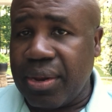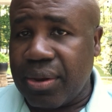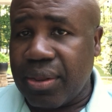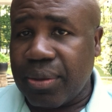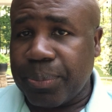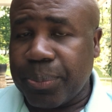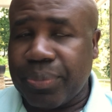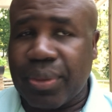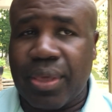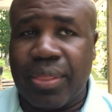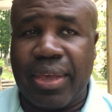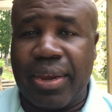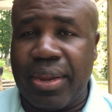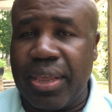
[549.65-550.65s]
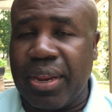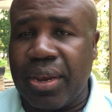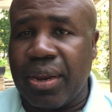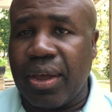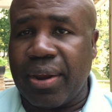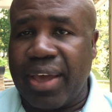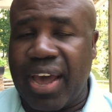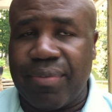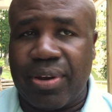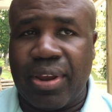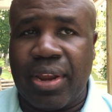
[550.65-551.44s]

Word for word: it than need it and not have it.